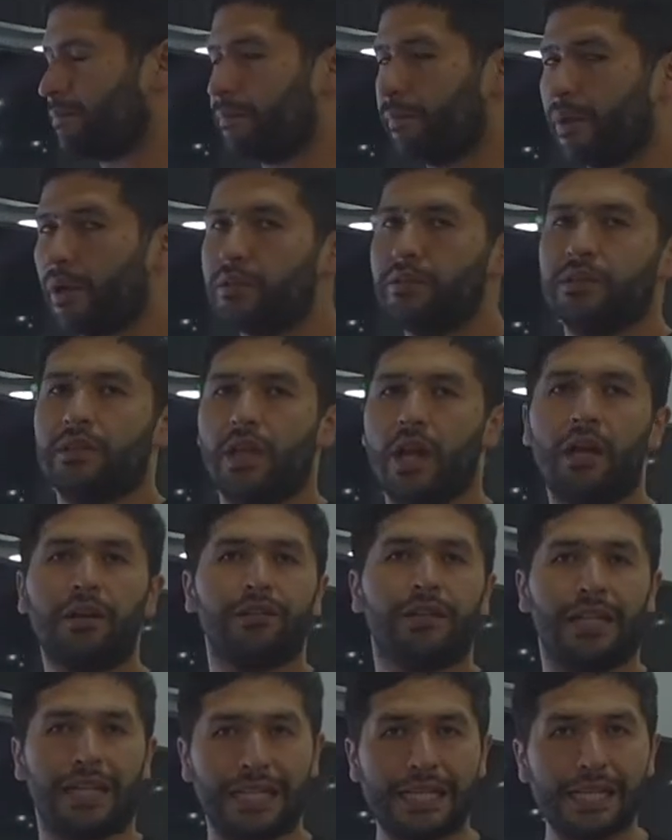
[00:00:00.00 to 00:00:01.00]
but
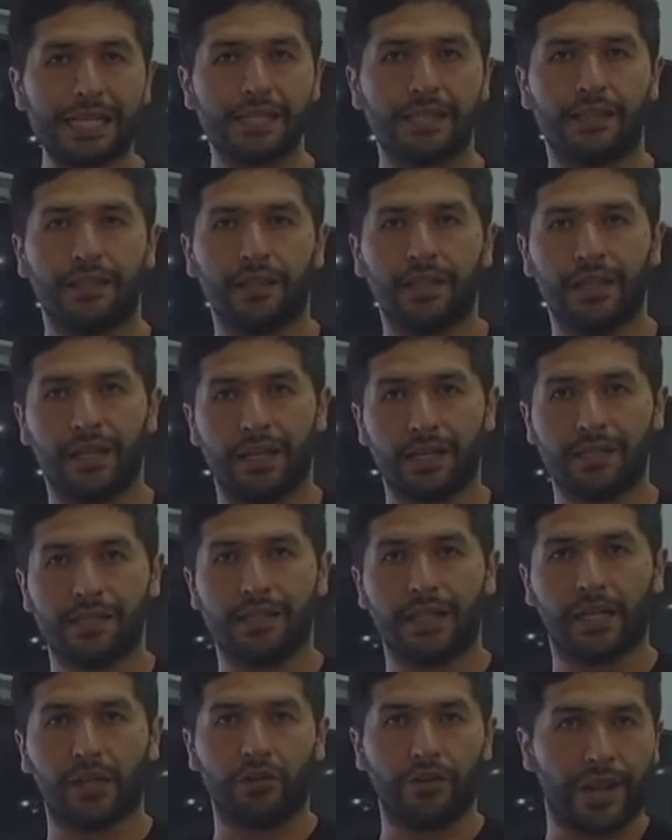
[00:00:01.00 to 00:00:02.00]
not least, is
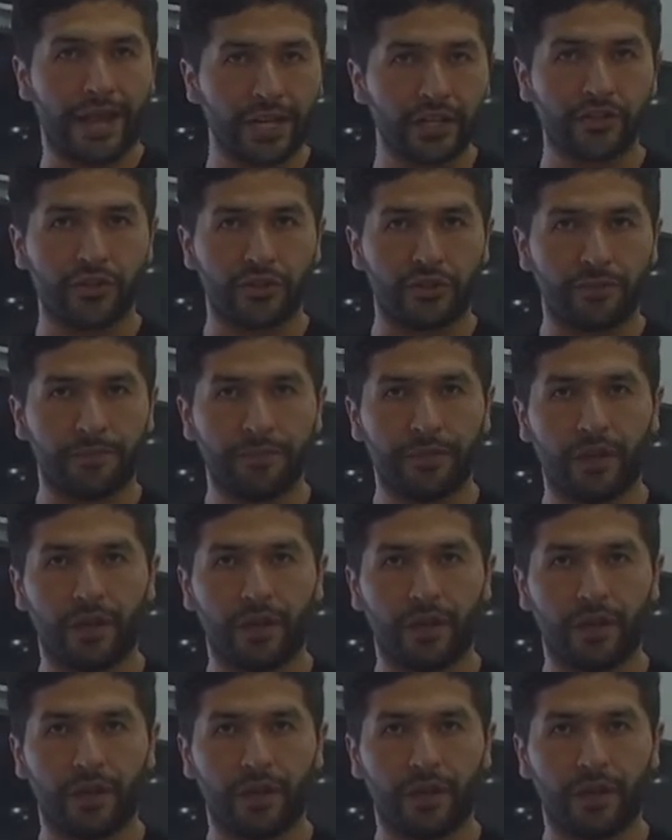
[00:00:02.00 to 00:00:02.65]
the connection.